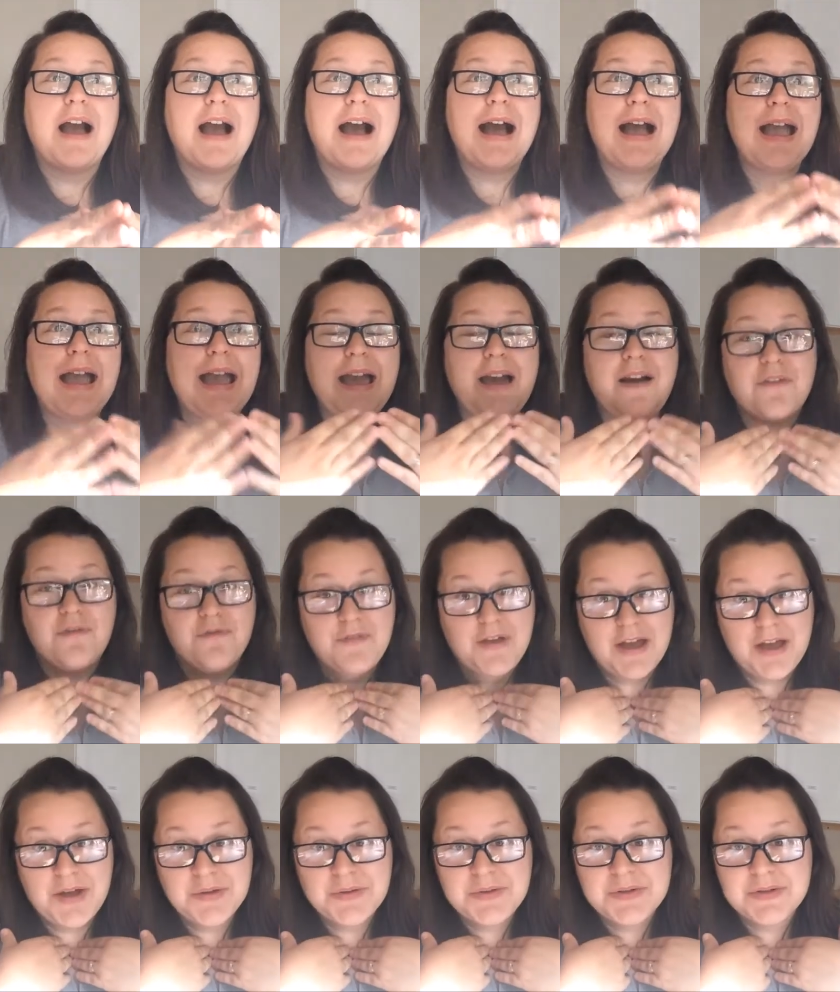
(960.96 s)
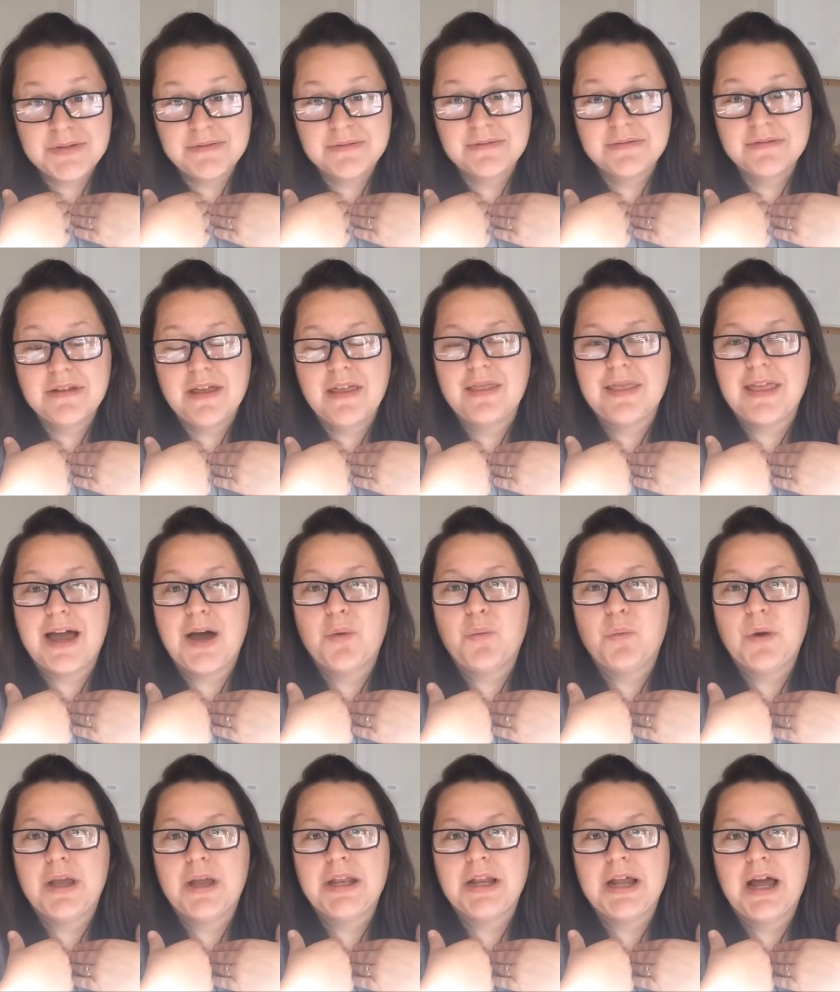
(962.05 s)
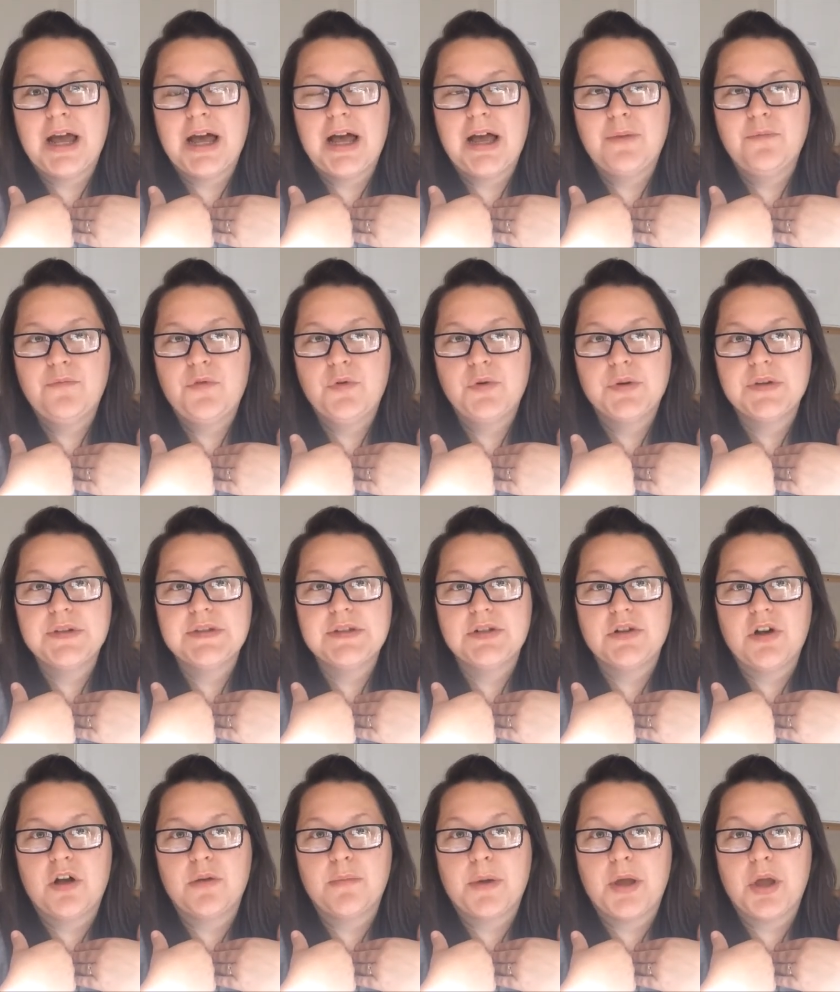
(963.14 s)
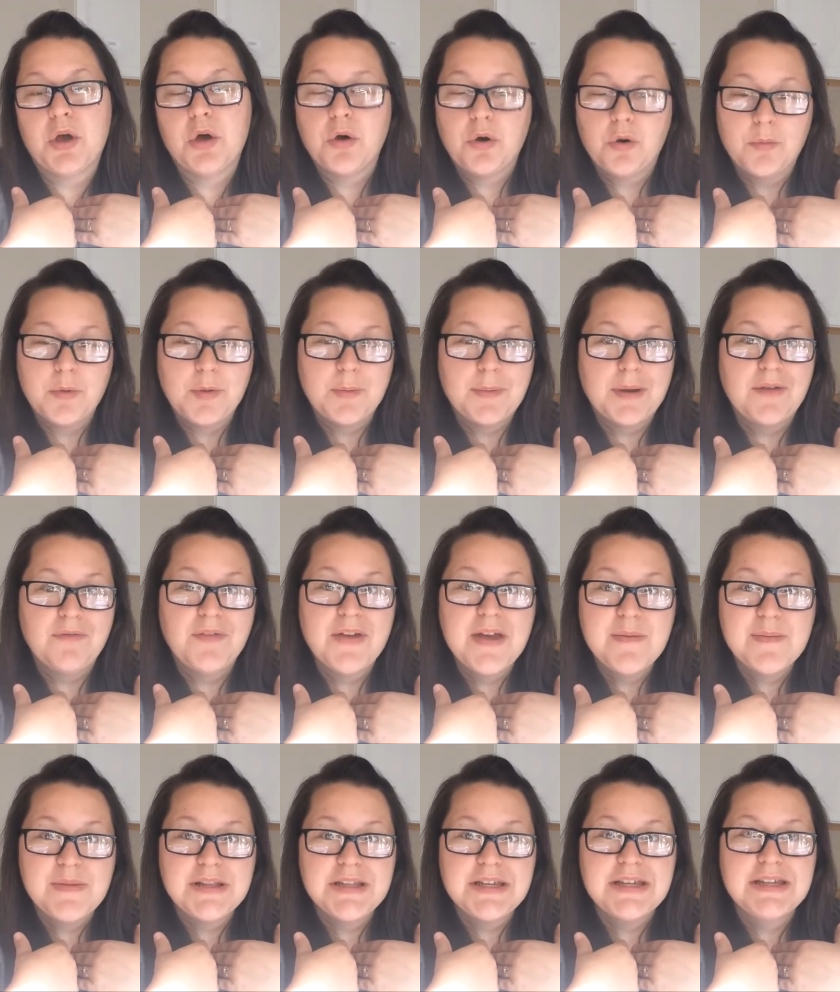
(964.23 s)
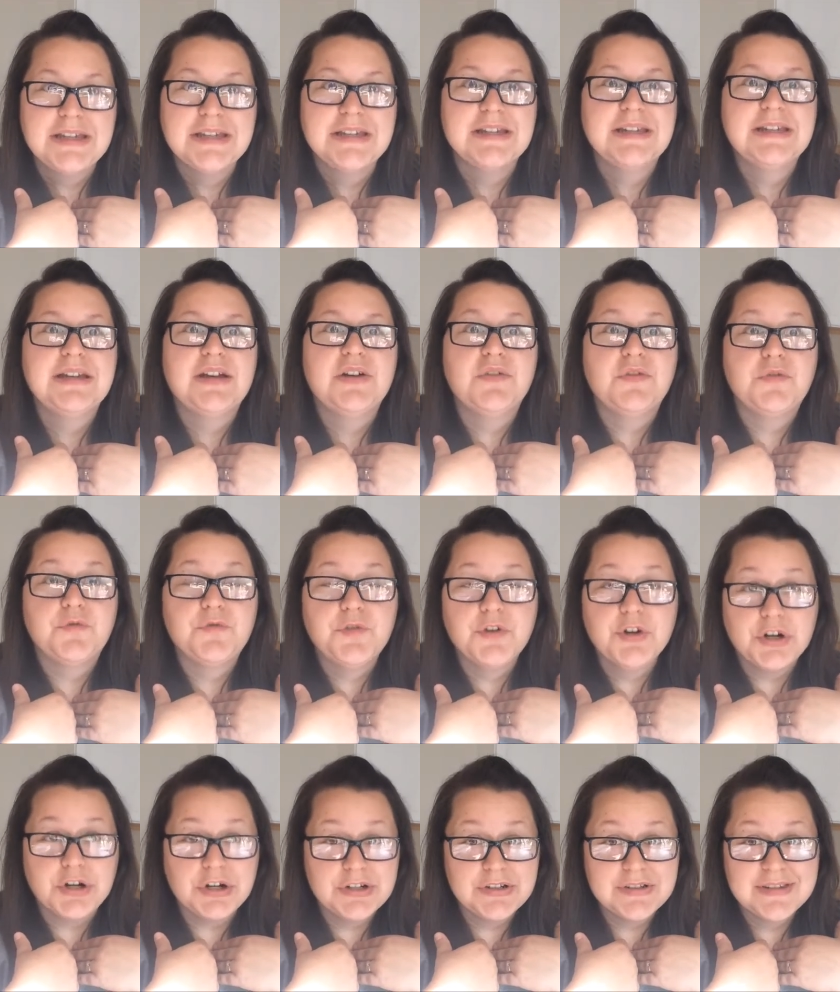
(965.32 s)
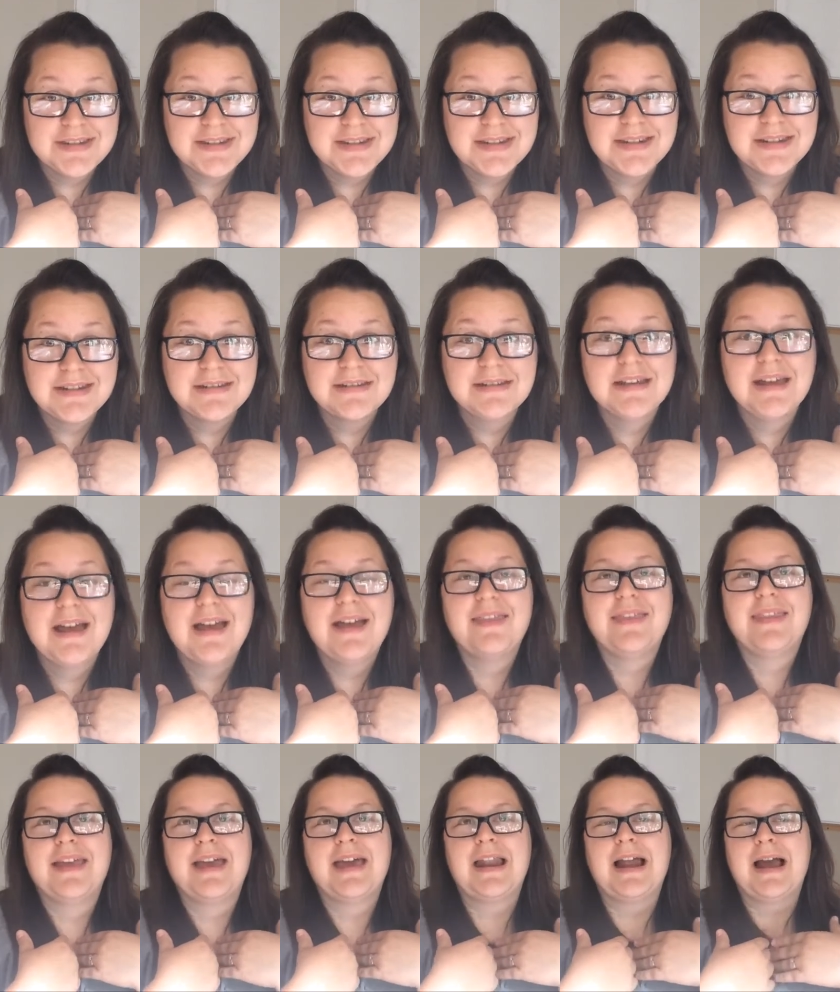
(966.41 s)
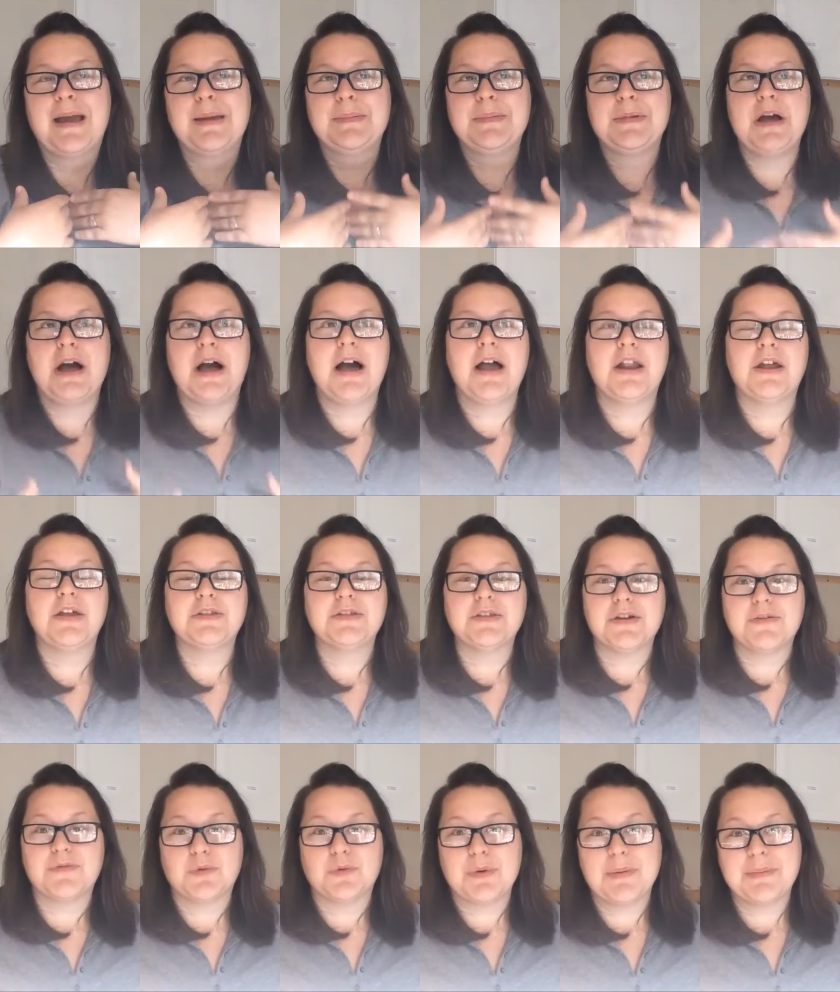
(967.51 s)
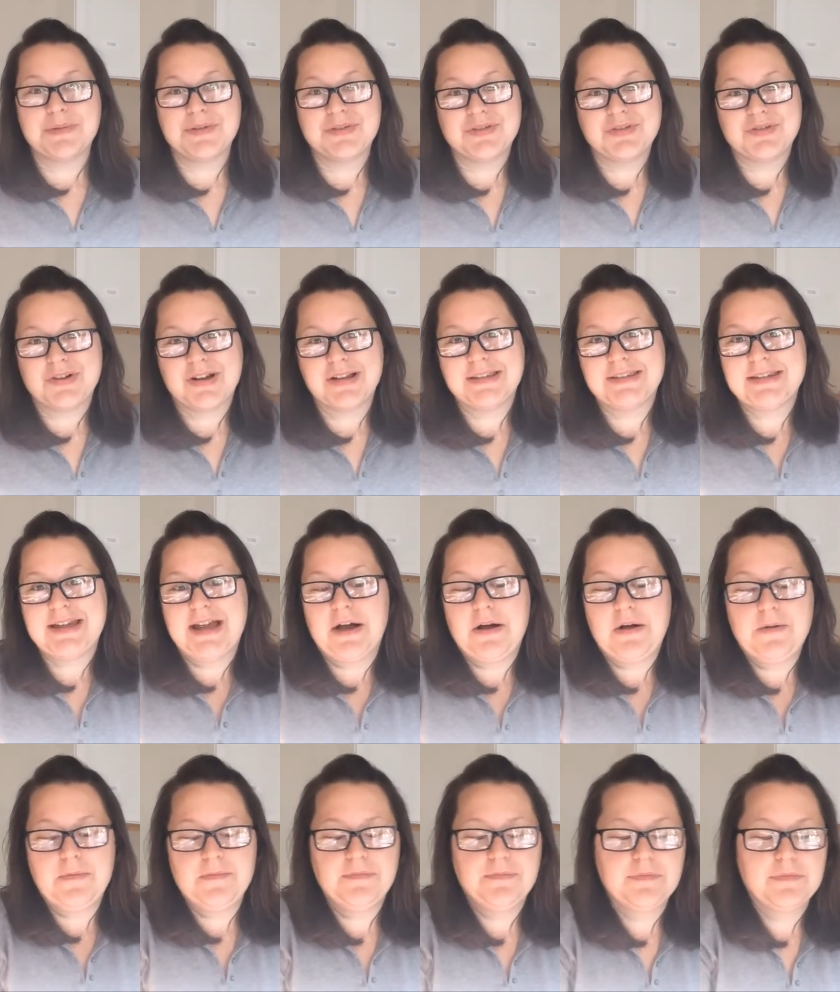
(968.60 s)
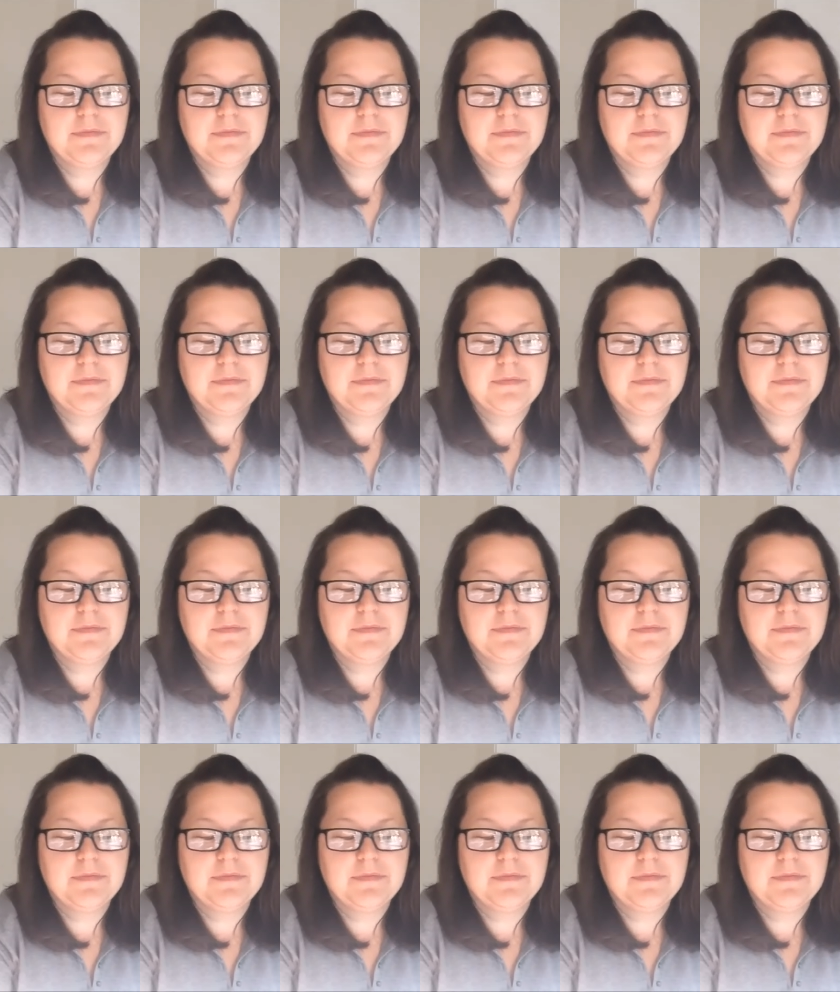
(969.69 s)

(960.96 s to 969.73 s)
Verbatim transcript: i have found that when I'm focusing on my home and my family first, then I'm not as overwhelmed and stressed out.